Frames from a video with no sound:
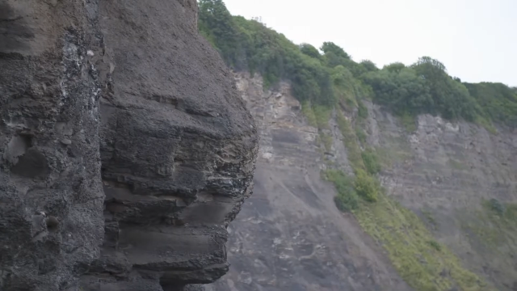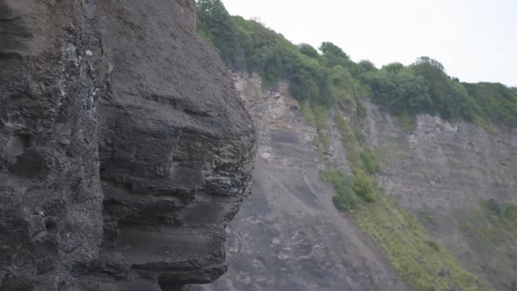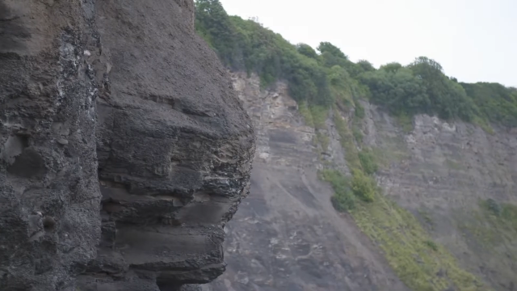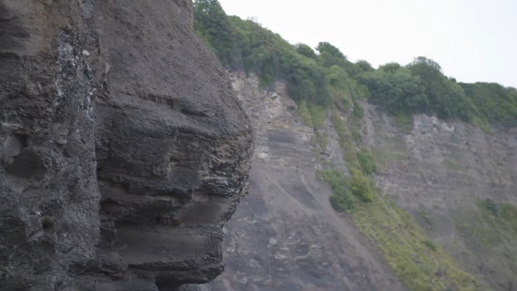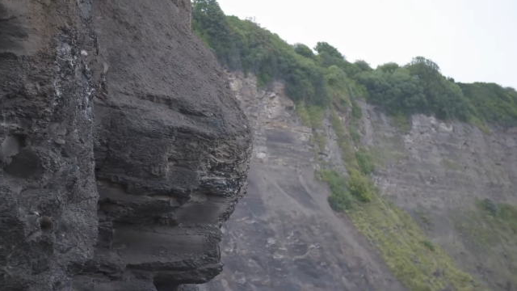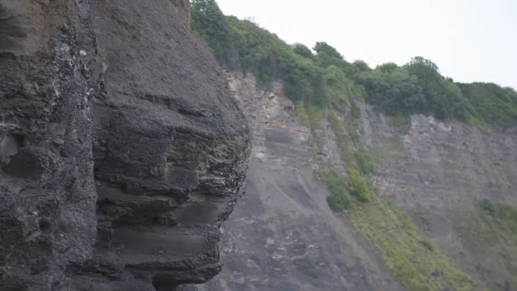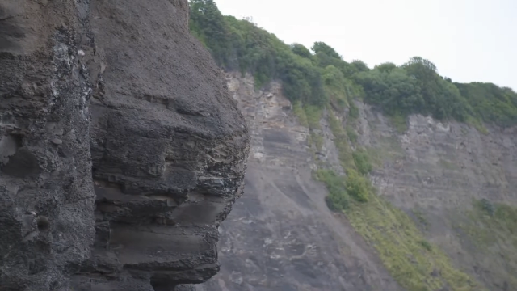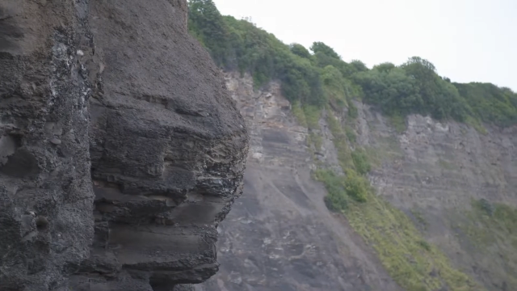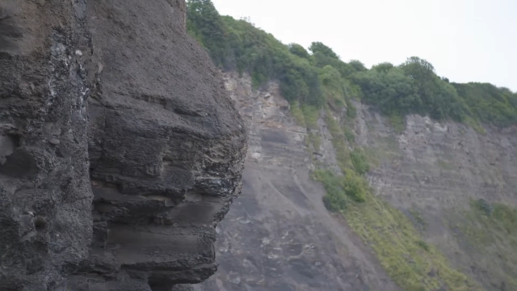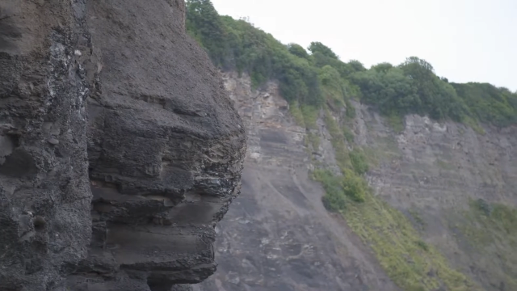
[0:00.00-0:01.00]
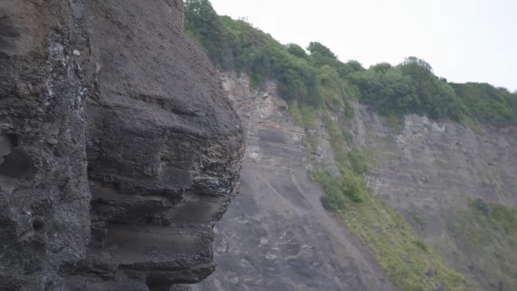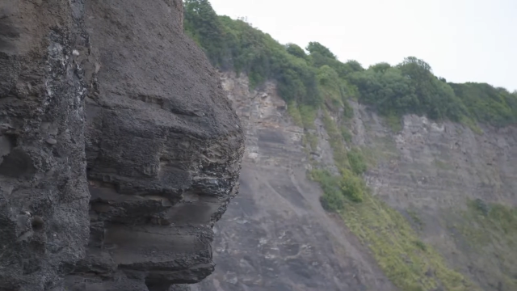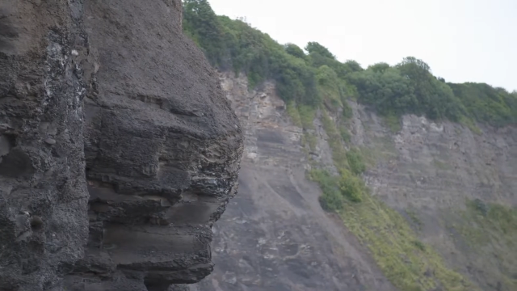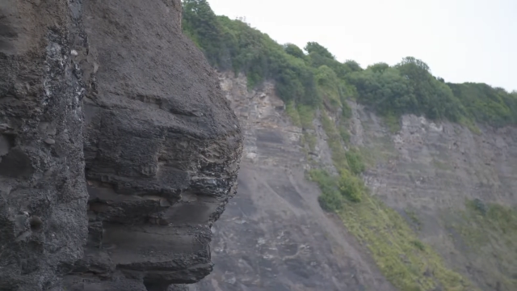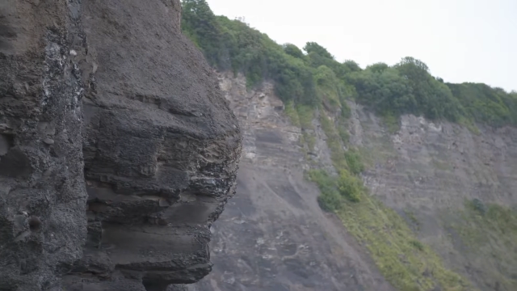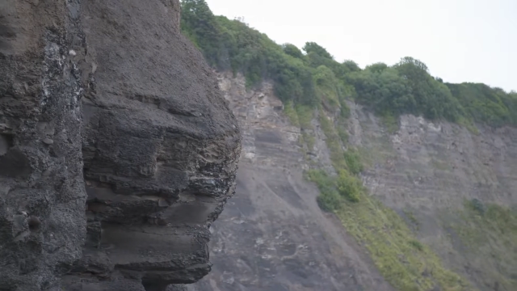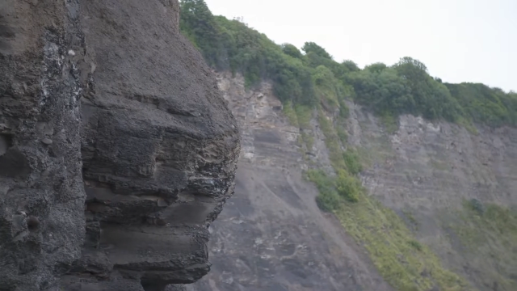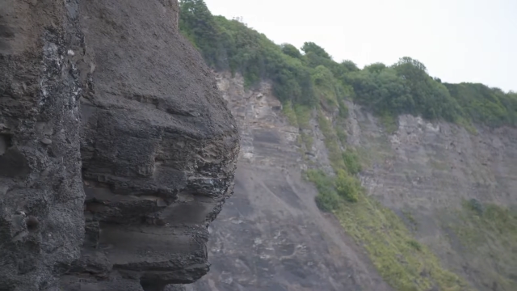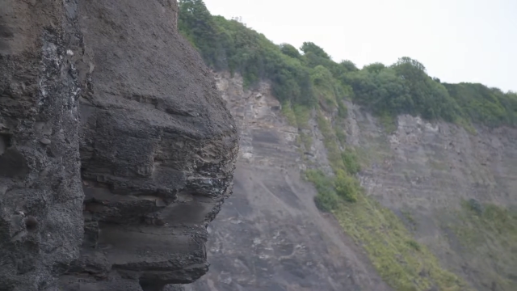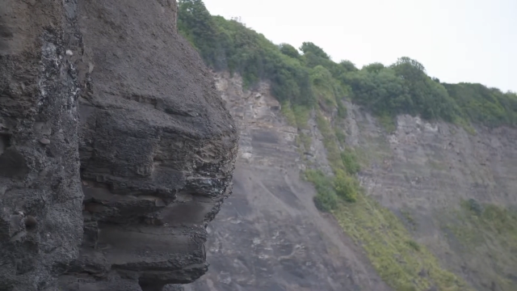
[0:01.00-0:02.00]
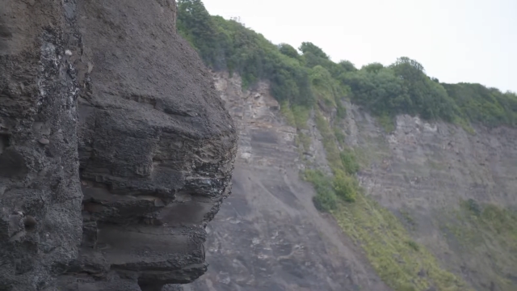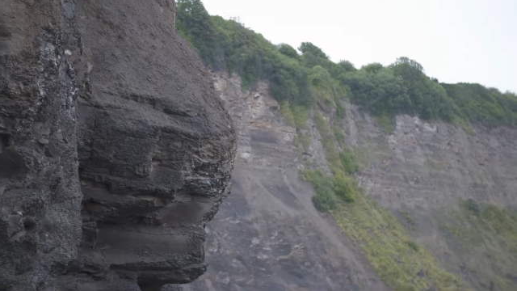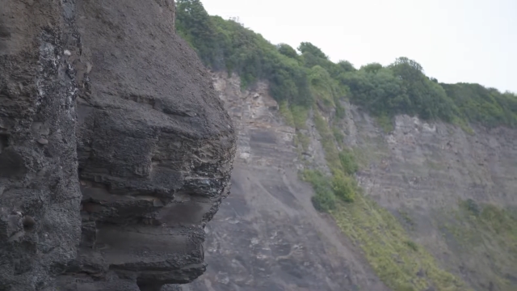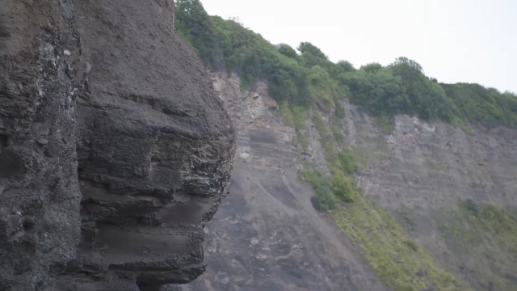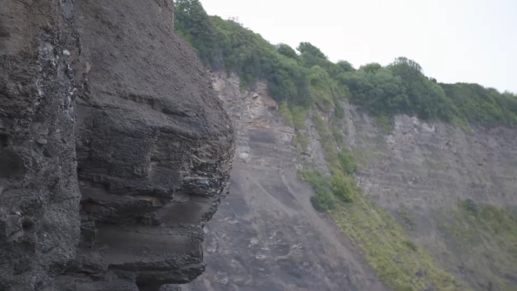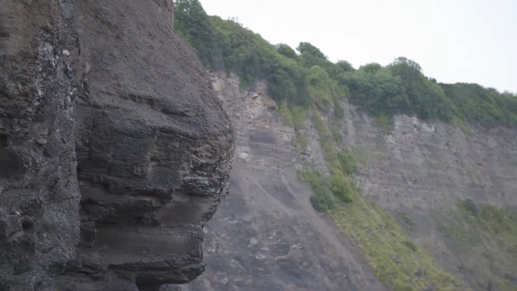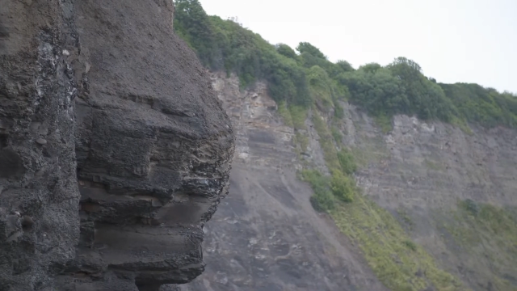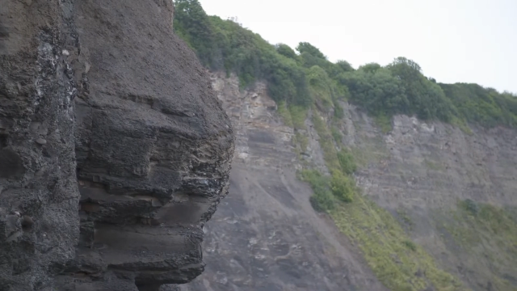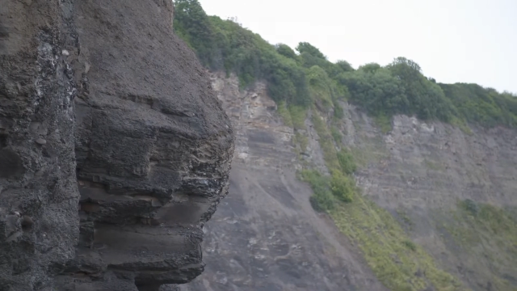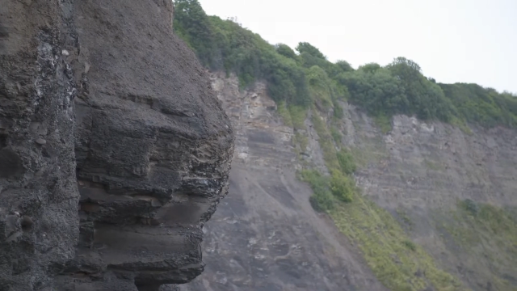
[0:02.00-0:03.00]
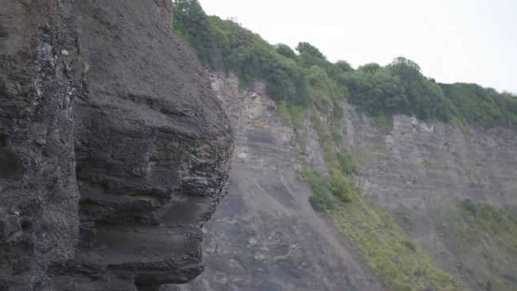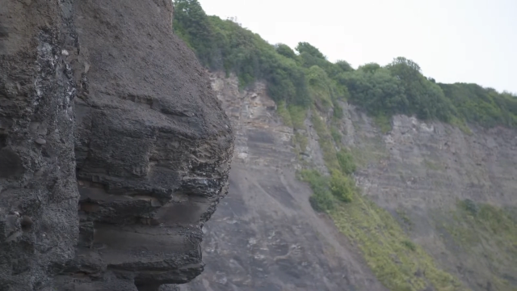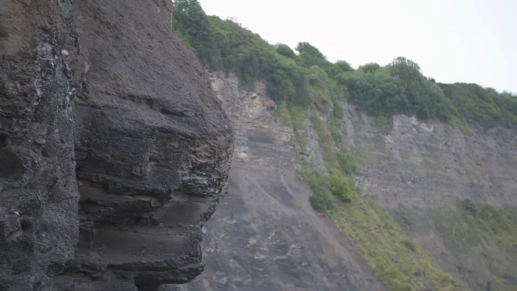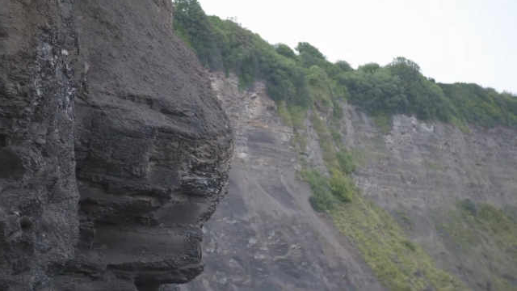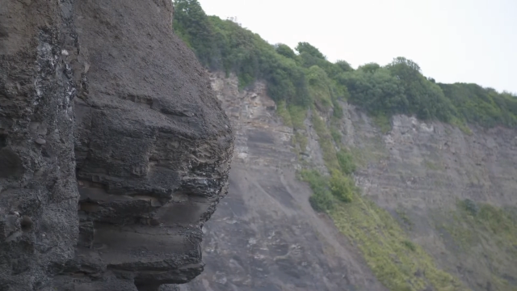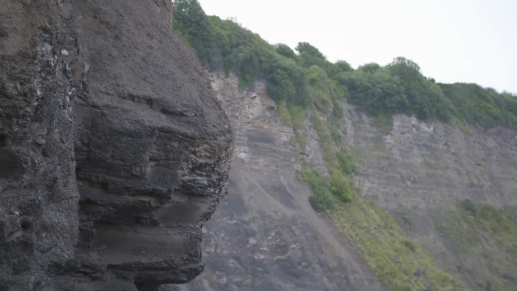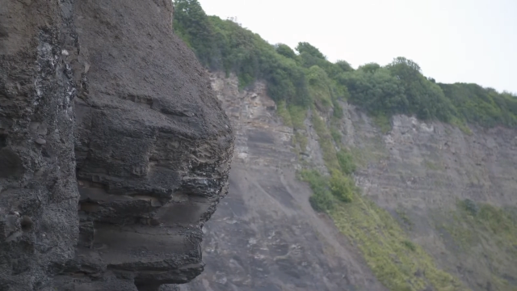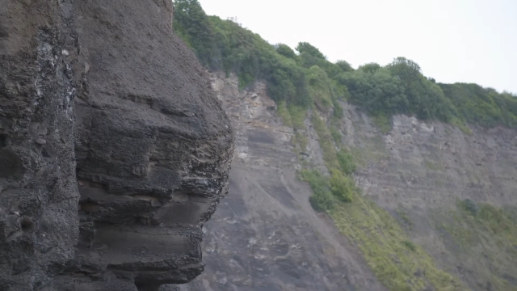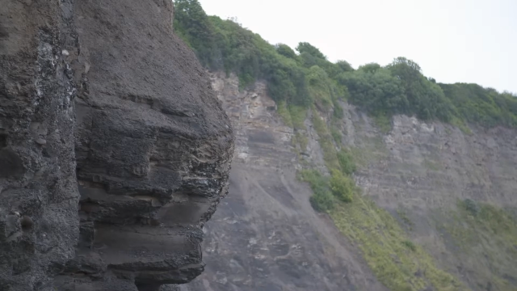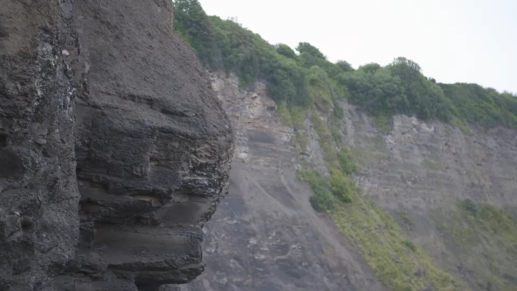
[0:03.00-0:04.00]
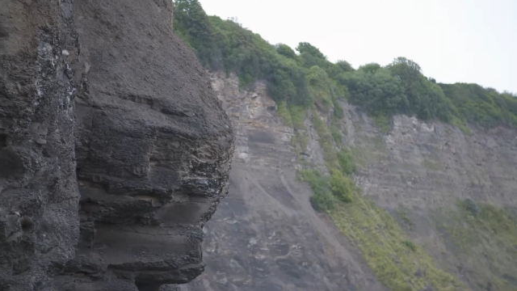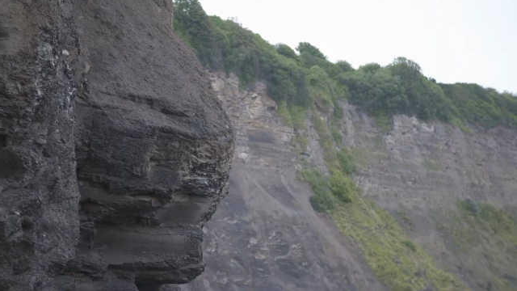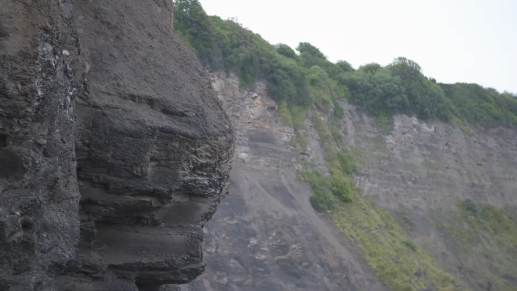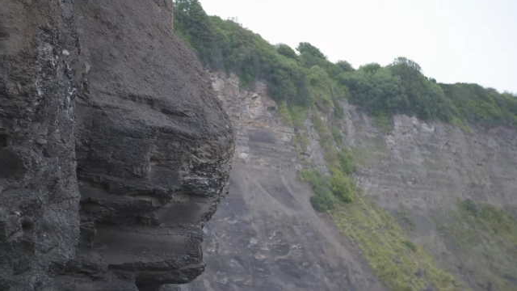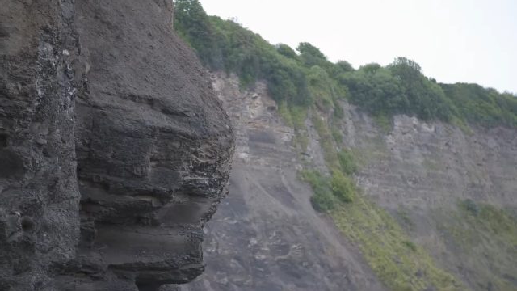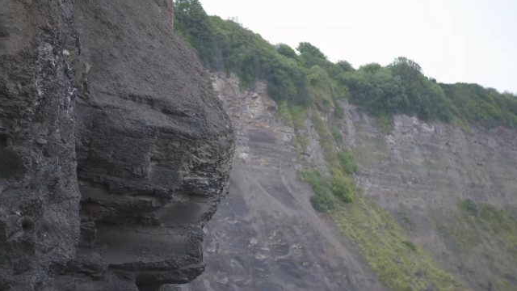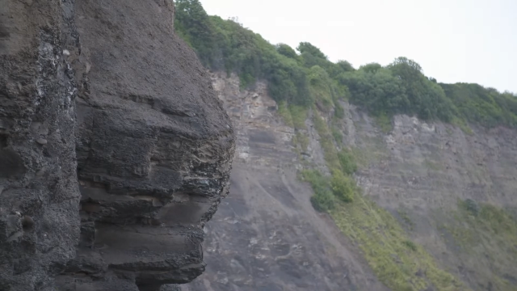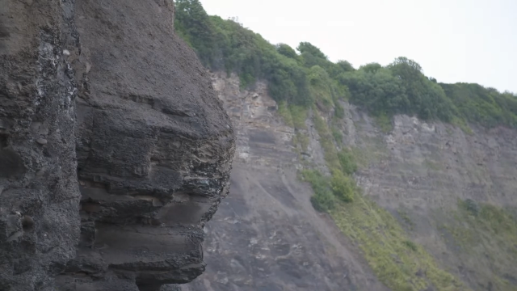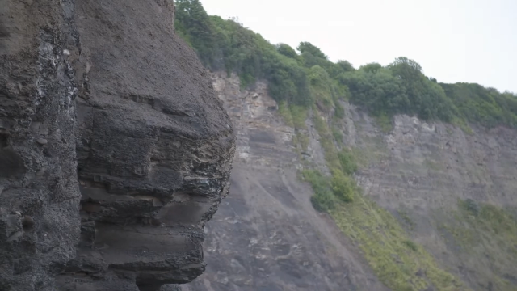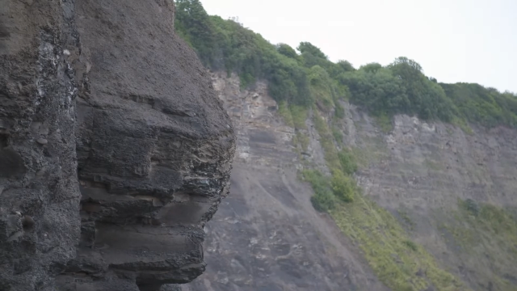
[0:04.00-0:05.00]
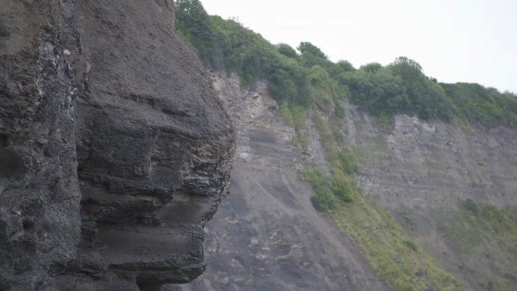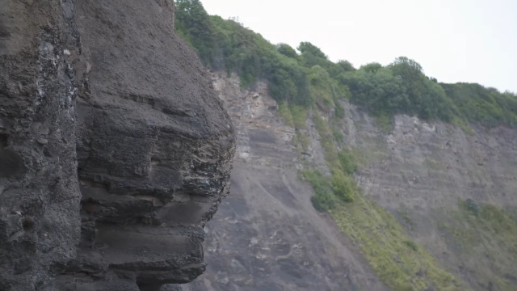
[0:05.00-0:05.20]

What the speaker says: (no speaker visible)